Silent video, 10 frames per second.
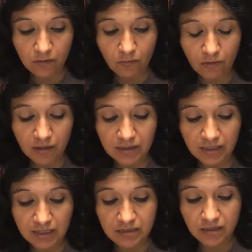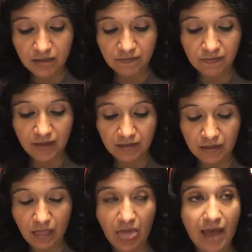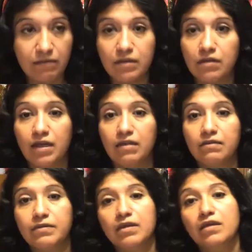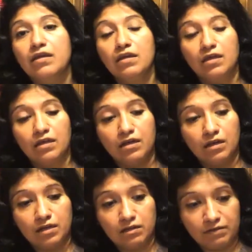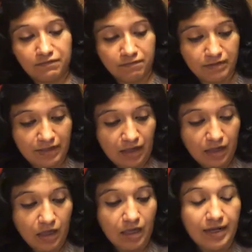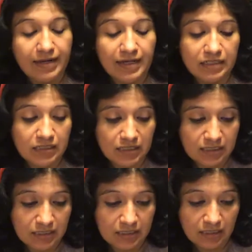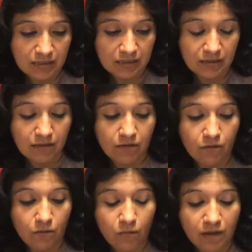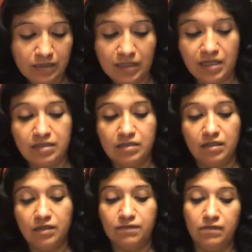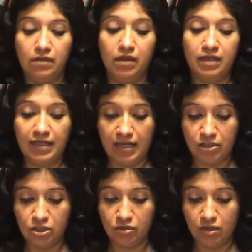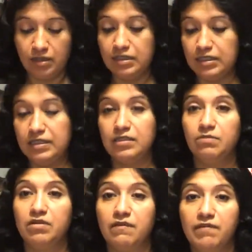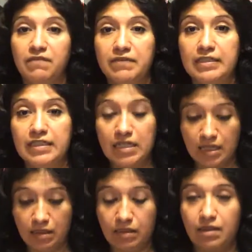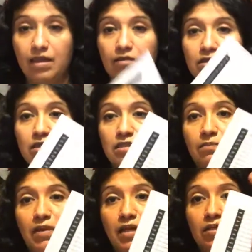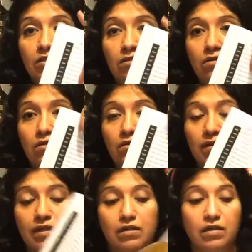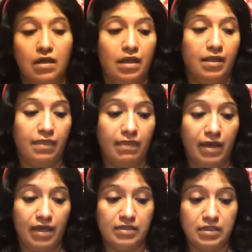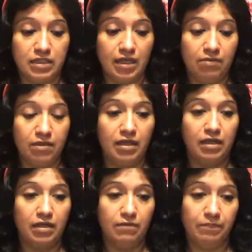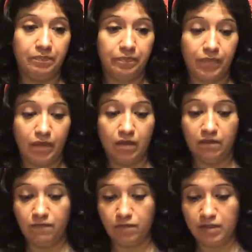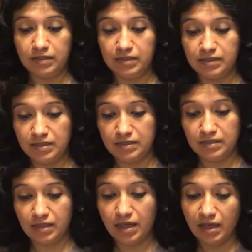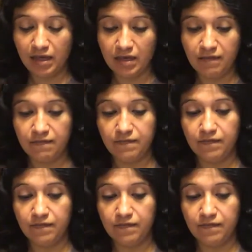Walt dies of okay. I need to read that. In 1966, Walt dies of lung cancer on December 15th. And that was just a page over here that has a timeline of Walt Disney's life.